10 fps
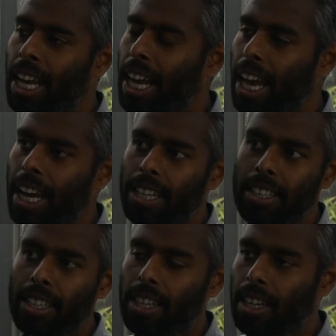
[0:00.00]
And
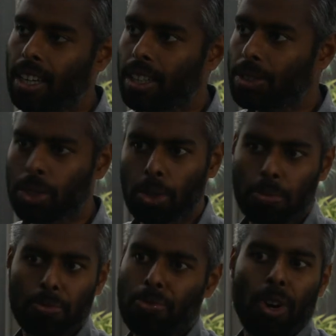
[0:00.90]
uh, so
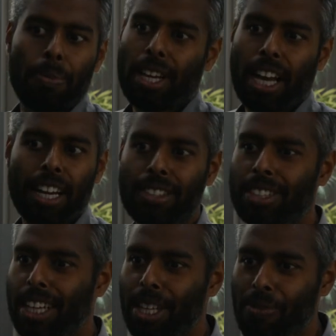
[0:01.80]
for me,
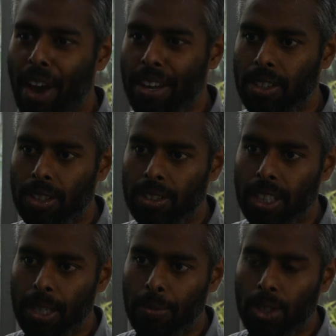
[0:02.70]
understanding financial
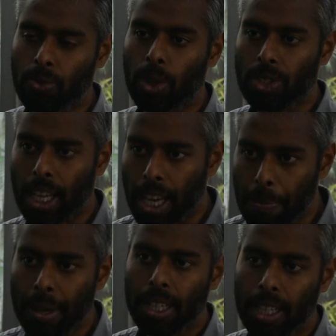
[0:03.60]
statements was
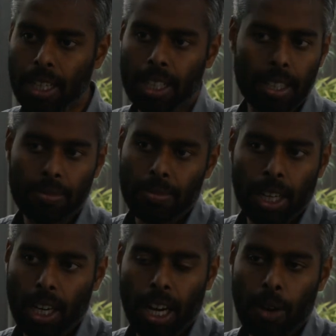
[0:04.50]
immediately, uh,
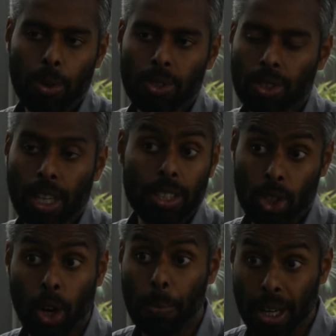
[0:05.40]
I was like
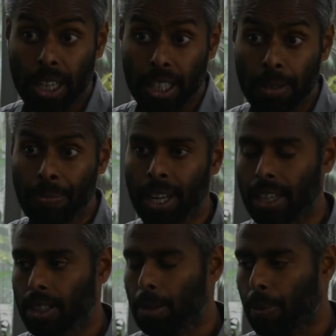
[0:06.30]
job ready at
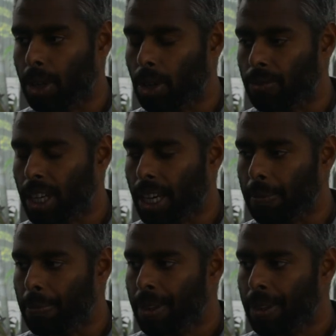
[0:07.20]
that point of time.